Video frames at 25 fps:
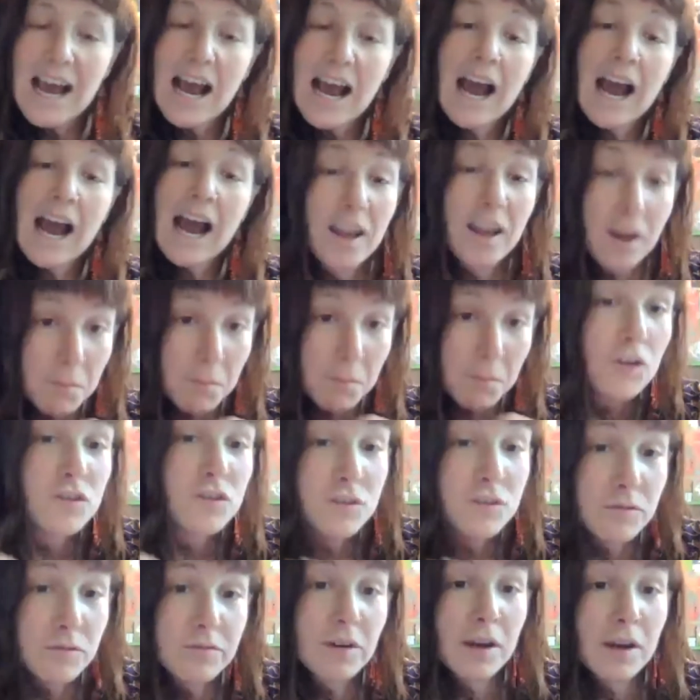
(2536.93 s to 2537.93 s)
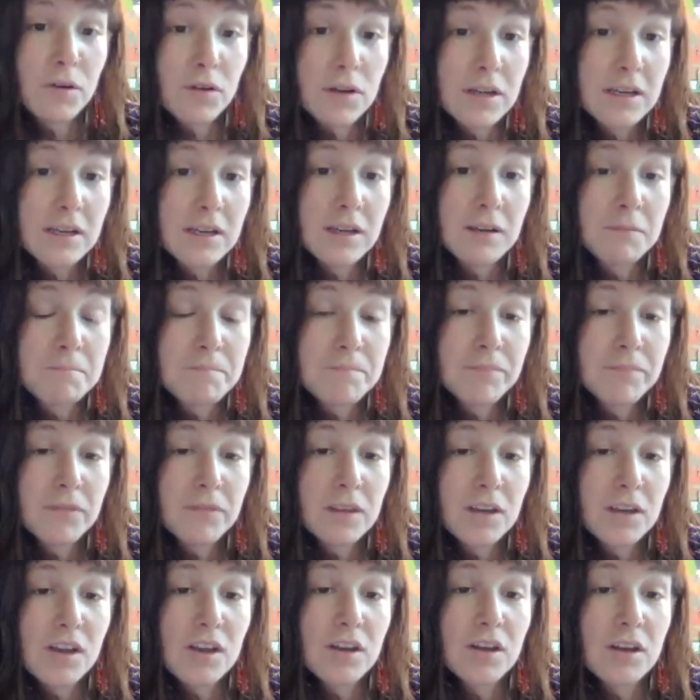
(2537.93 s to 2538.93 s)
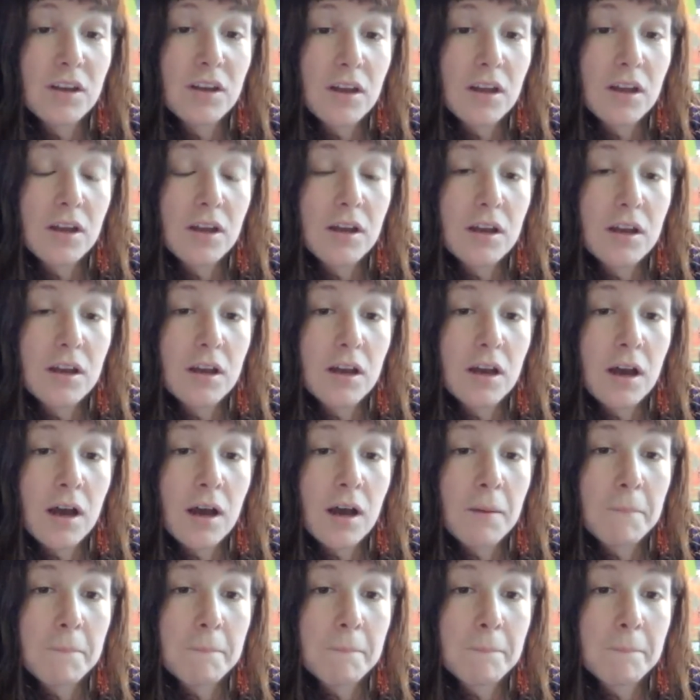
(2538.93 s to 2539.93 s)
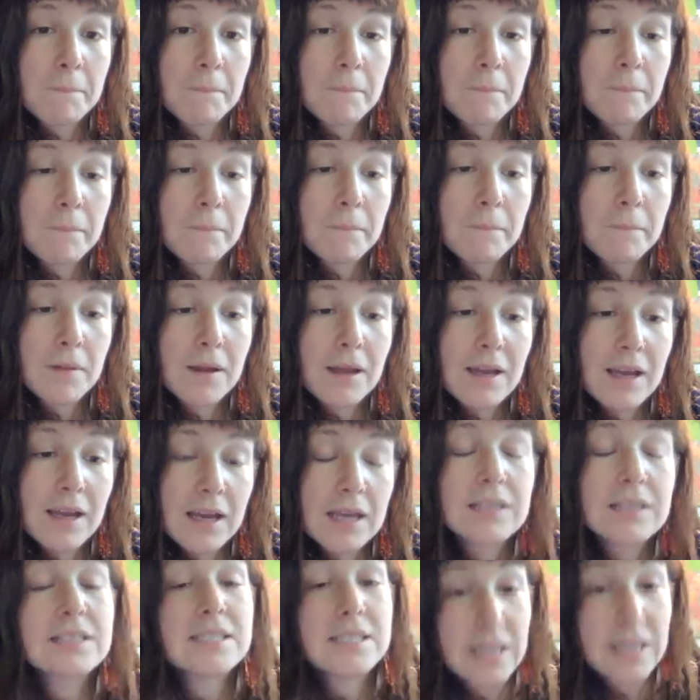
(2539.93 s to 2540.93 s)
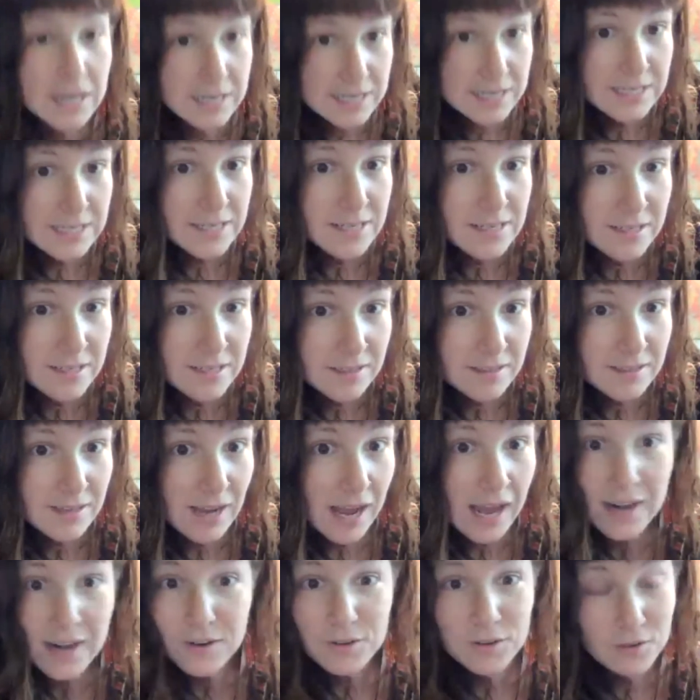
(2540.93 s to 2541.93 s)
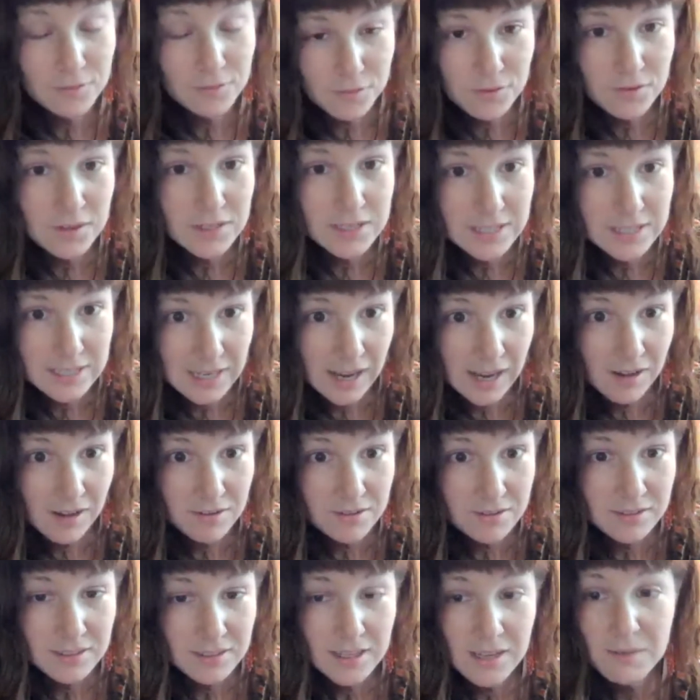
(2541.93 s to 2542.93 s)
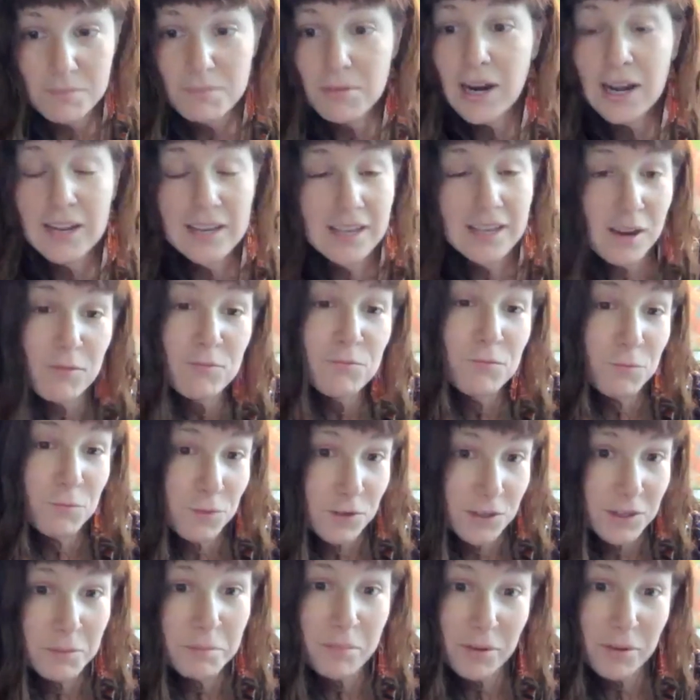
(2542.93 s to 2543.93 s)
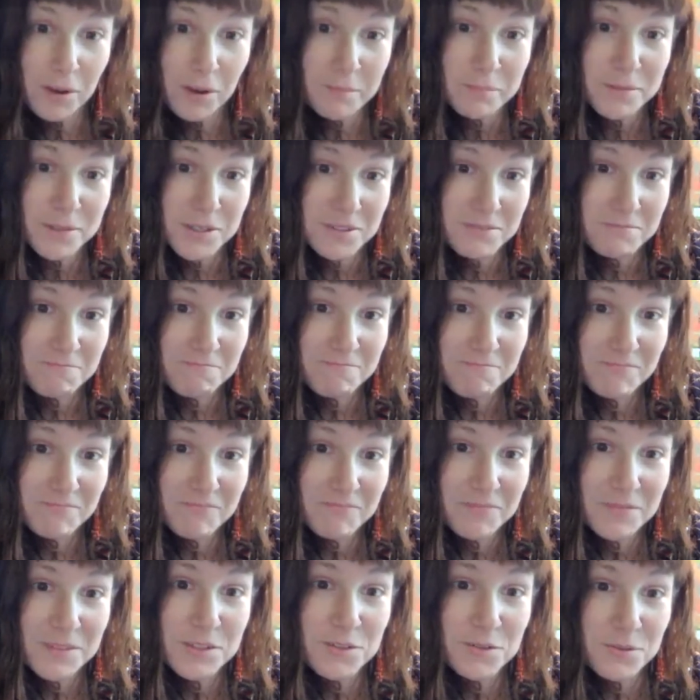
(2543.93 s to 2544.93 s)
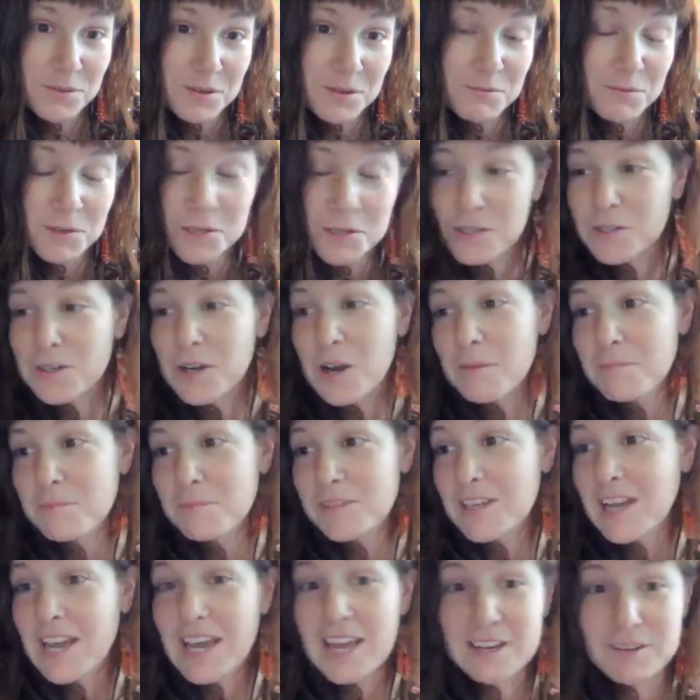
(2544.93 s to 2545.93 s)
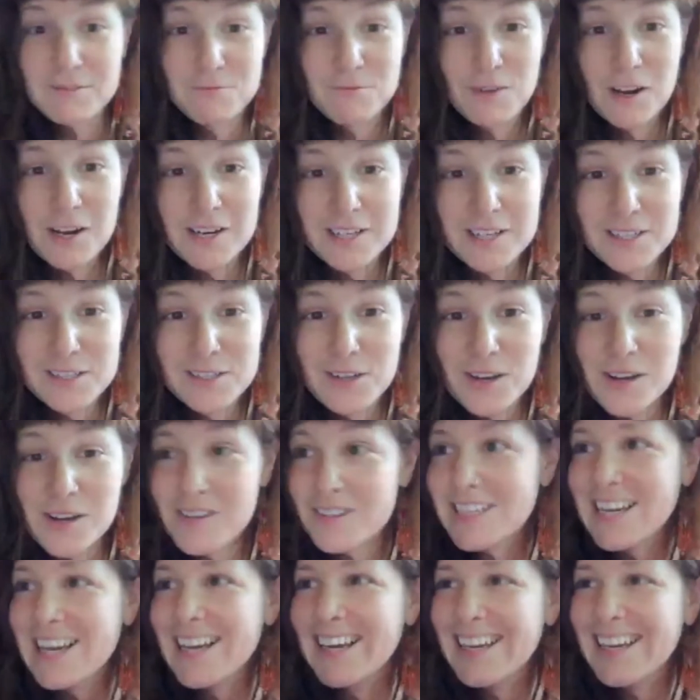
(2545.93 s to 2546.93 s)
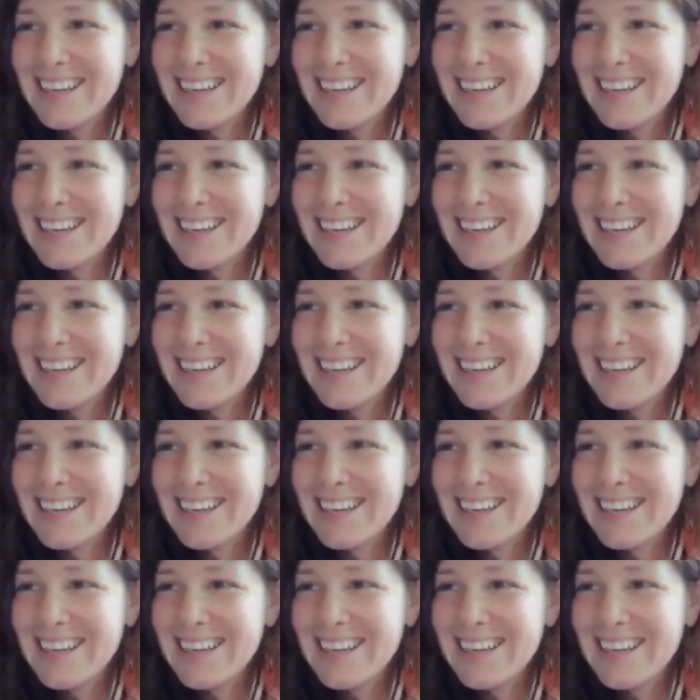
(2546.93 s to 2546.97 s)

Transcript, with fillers: I am also very um excited. I don't know if you can tell, but I get really pumped doing workshops and writing songs.